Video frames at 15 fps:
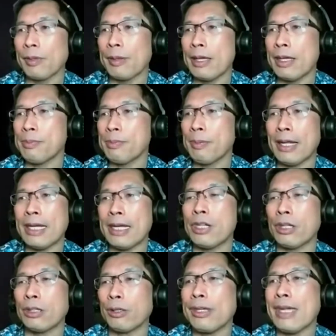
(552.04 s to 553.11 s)
is planning to
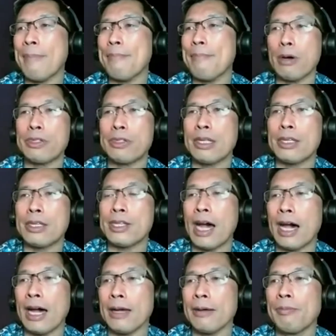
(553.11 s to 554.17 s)
look at most of the
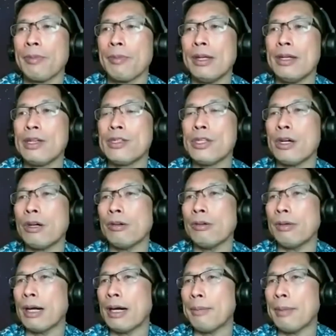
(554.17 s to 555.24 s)
sky
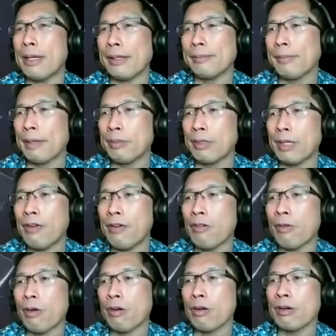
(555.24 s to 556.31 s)
so um, I, I, believe
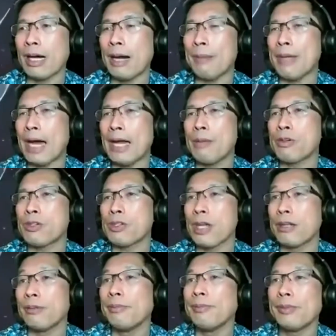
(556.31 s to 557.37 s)
over 90%
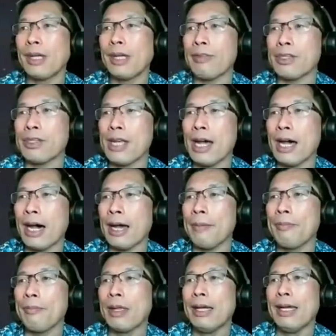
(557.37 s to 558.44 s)
um, of the sky.
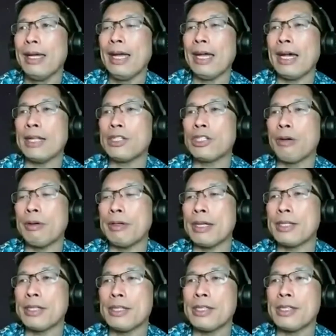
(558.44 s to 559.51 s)
And so it
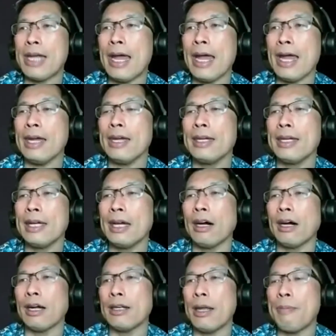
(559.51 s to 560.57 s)
doesn't stay
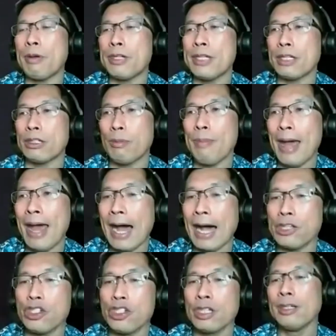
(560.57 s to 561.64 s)
on a particular
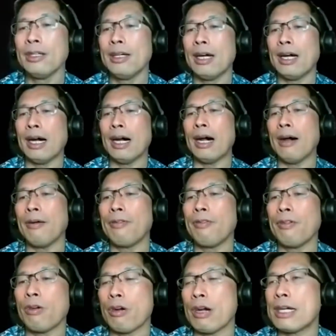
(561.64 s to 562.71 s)
patch uh,
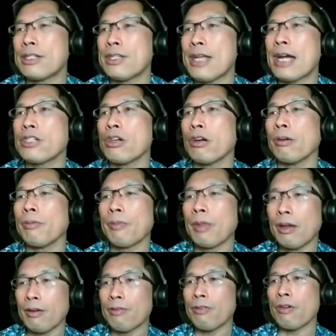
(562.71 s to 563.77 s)
or a sector
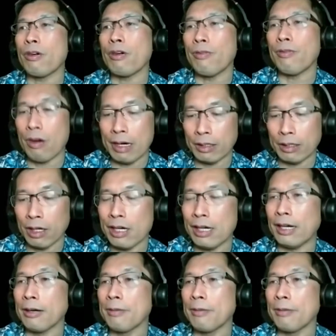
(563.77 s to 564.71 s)
for very long.